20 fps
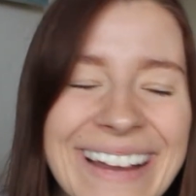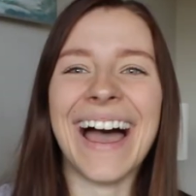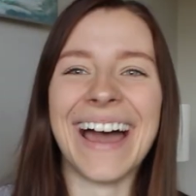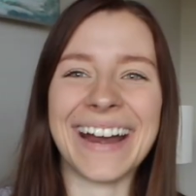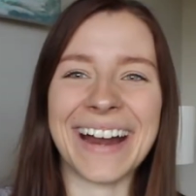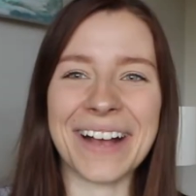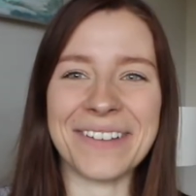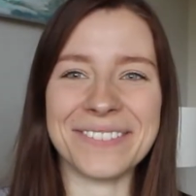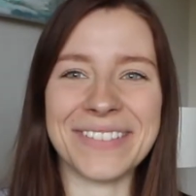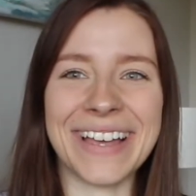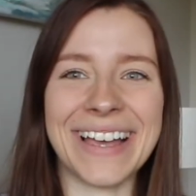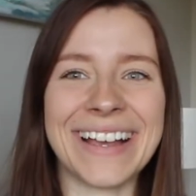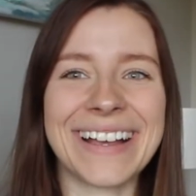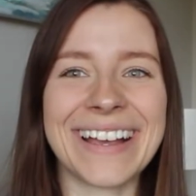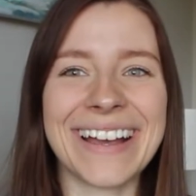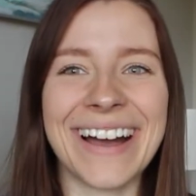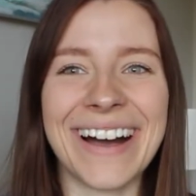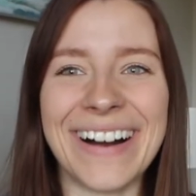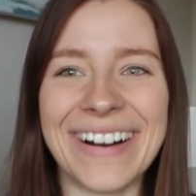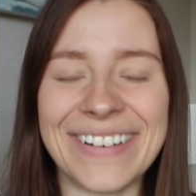And I'm like,
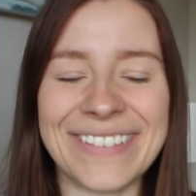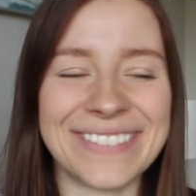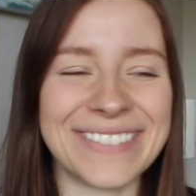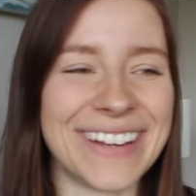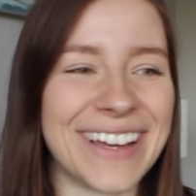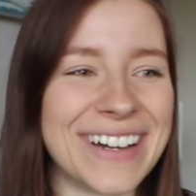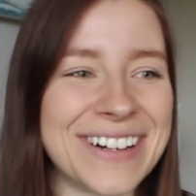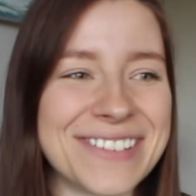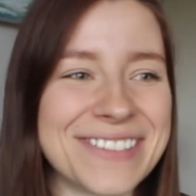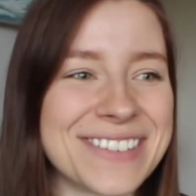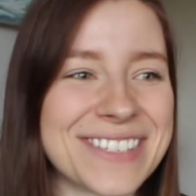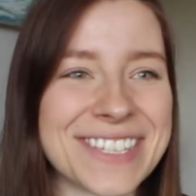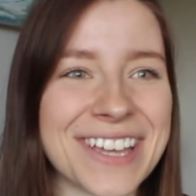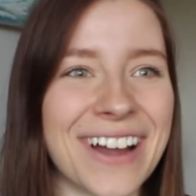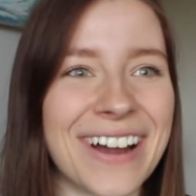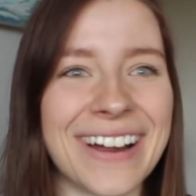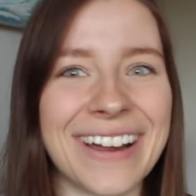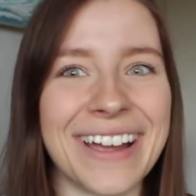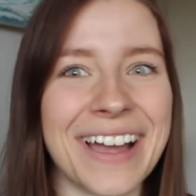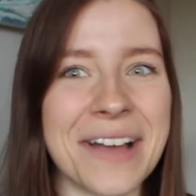oh no,
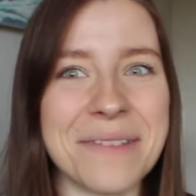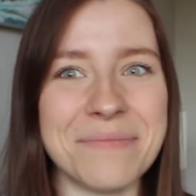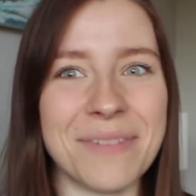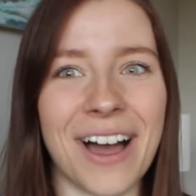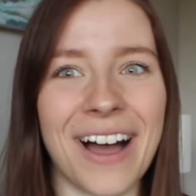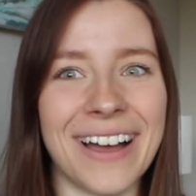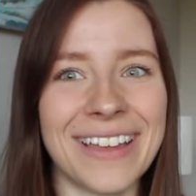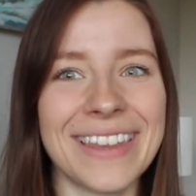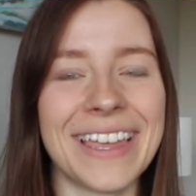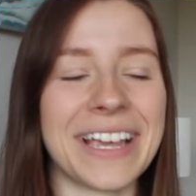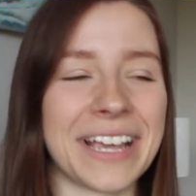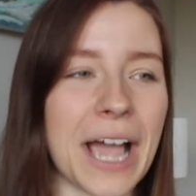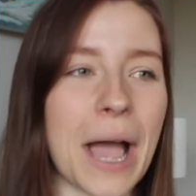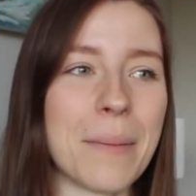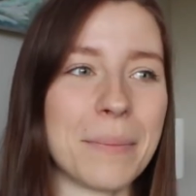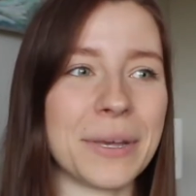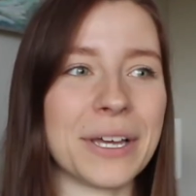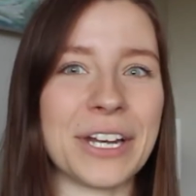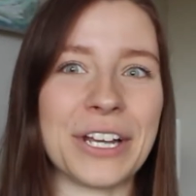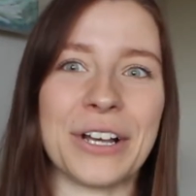sorry, I'm not, like,
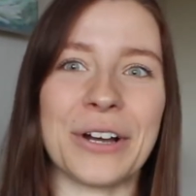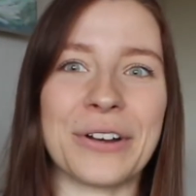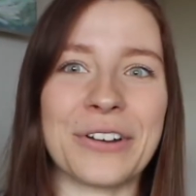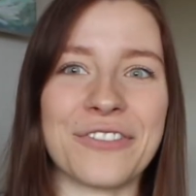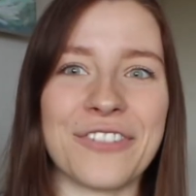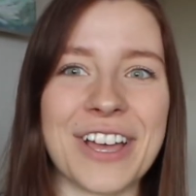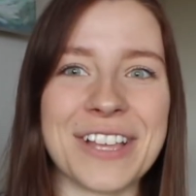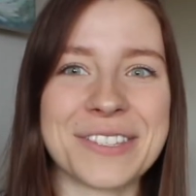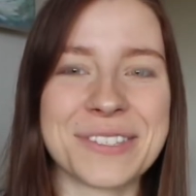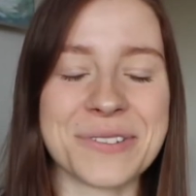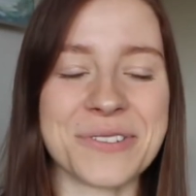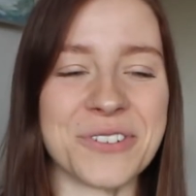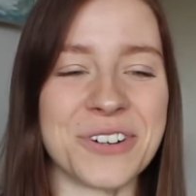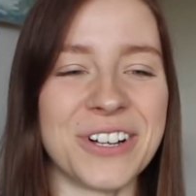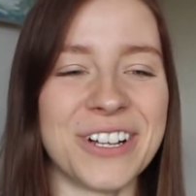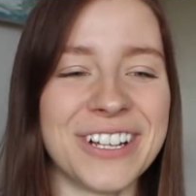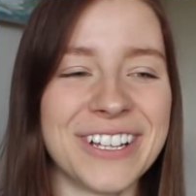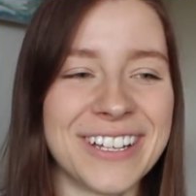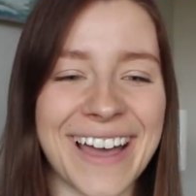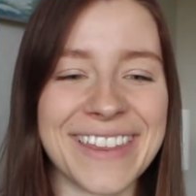I'm gonna go to vet school.